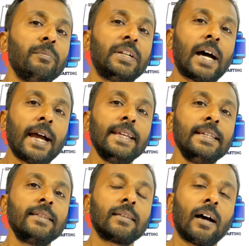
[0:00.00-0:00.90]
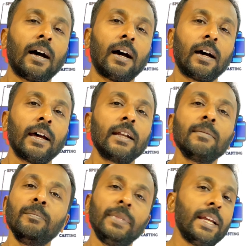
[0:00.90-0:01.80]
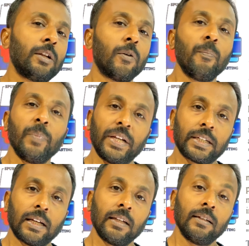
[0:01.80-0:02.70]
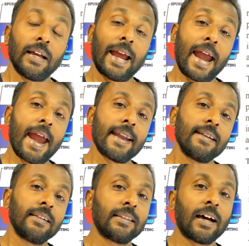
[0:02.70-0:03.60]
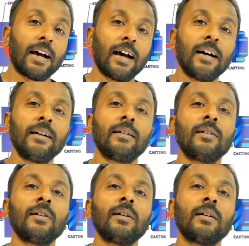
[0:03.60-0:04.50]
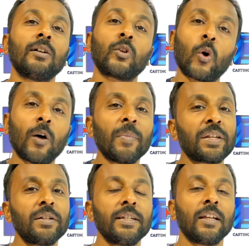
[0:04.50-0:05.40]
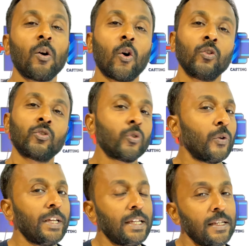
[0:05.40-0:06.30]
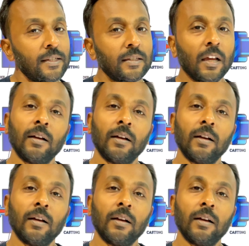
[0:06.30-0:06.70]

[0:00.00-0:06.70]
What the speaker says: dies are made of metal and the raw material also is